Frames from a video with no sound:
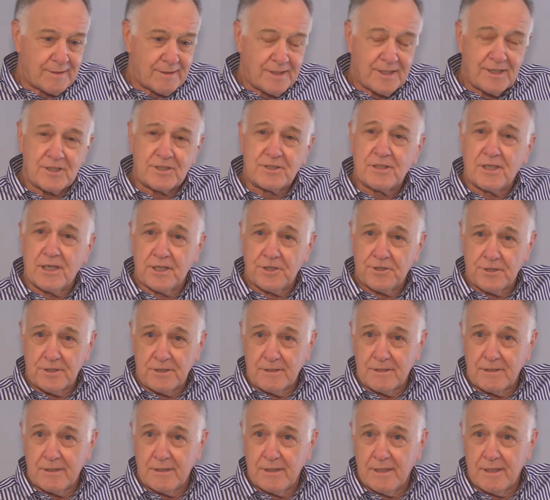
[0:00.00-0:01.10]

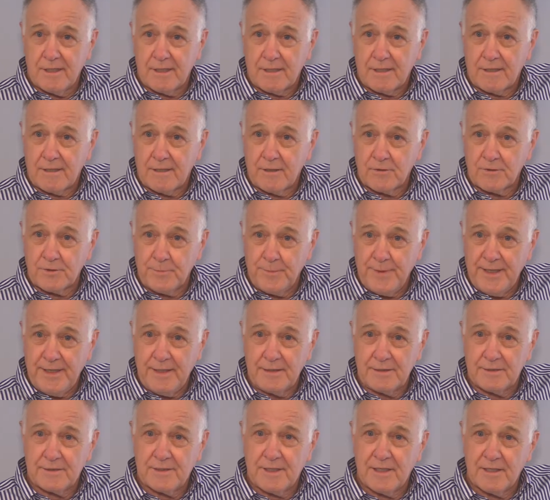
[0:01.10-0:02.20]
discussion at those
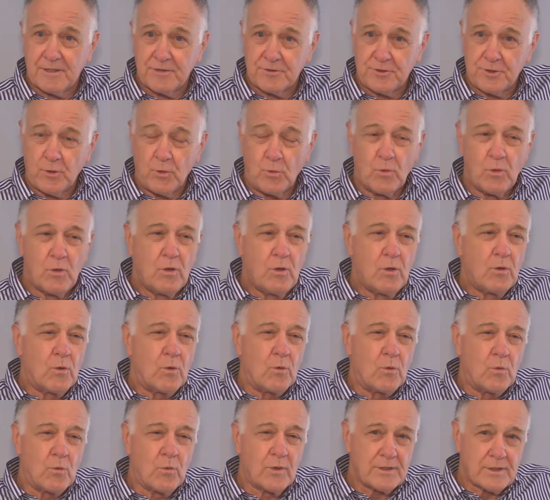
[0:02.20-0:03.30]
meetings tells you
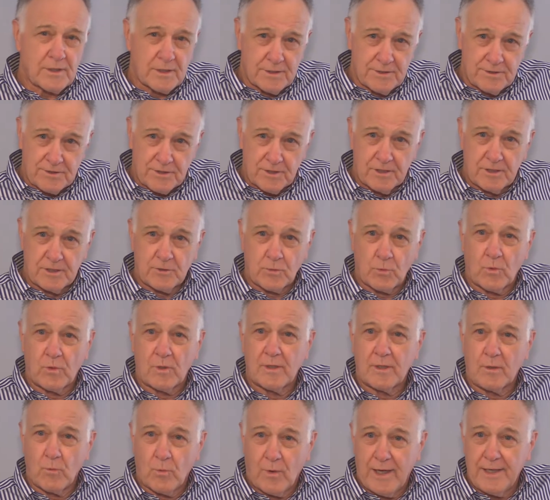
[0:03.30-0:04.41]
what the concerns were
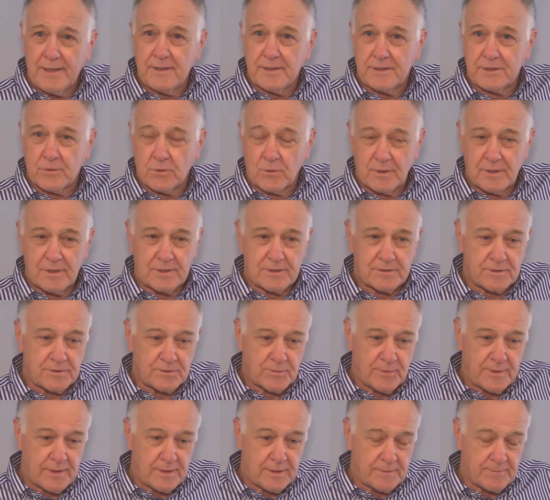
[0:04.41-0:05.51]
and why this ordinance was
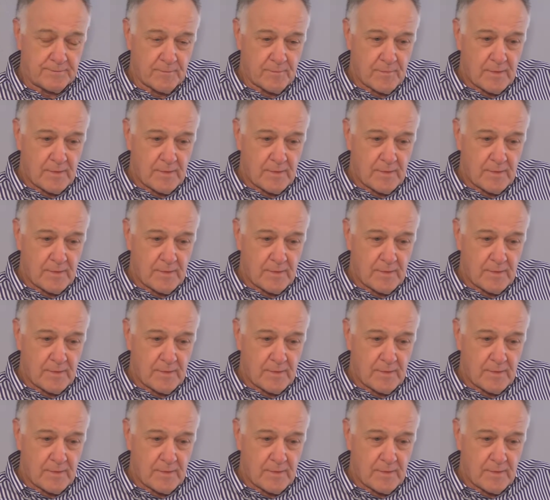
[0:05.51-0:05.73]
written.